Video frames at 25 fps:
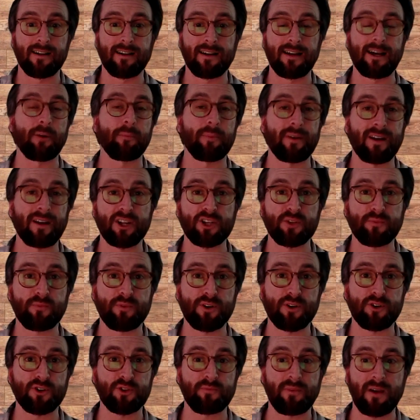helping
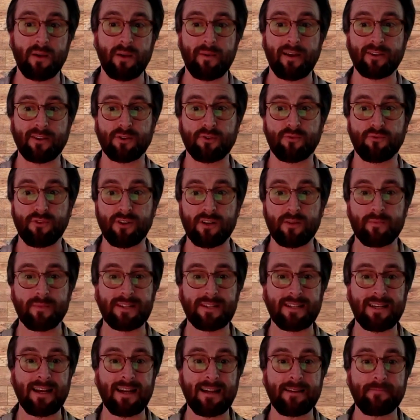entrepreneurs buy back their
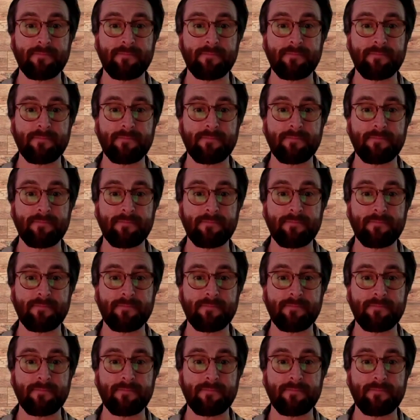freedom and